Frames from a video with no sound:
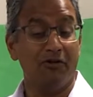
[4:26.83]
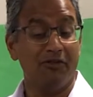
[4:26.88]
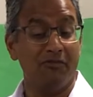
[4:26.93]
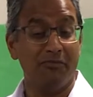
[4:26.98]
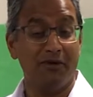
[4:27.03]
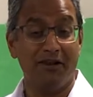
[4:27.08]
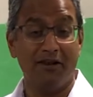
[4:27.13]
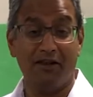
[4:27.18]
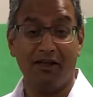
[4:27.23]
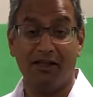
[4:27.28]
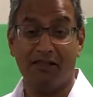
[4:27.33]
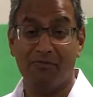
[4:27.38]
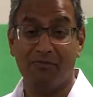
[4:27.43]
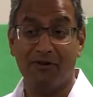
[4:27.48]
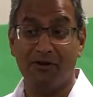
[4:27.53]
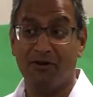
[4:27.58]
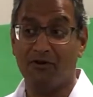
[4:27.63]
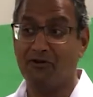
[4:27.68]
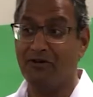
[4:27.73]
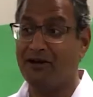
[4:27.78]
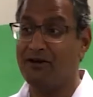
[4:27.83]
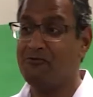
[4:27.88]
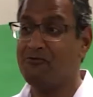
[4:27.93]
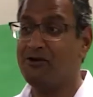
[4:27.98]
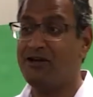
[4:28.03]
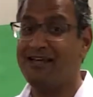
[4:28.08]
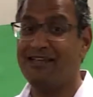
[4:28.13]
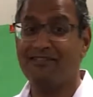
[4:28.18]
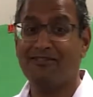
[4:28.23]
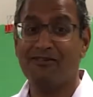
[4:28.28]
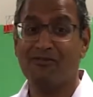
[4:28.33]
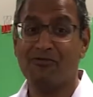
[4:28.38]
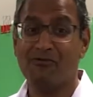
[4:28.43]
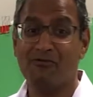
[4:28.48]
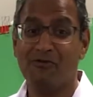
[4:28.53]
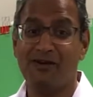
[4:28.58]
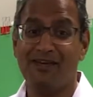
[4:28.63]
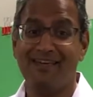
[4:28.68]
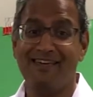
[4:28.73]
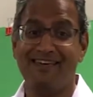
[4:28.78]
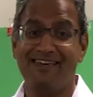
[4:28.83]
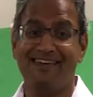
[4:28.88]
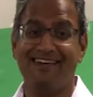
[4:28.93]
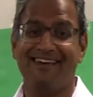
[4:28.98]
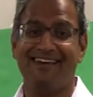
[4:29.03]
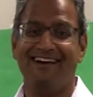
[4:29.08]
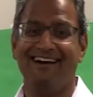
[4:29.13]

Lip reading: been a great week this week,